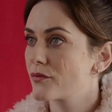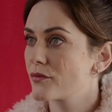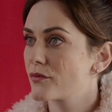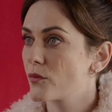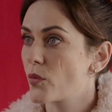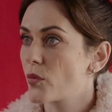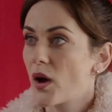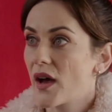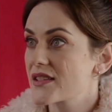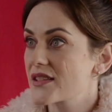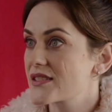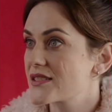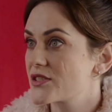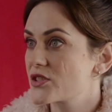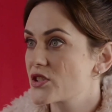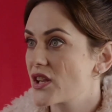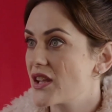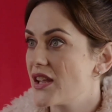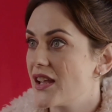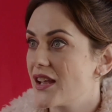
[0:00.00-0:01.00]
Why
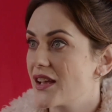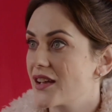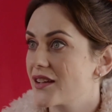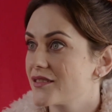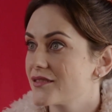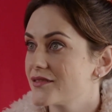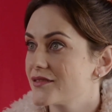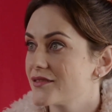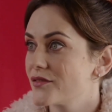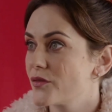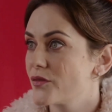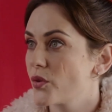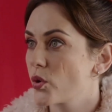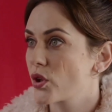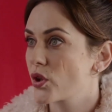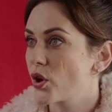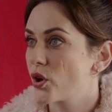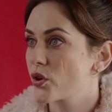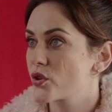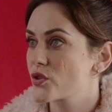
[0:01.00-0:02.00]
isn't she here,
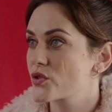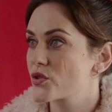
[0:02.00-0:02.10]
falling on her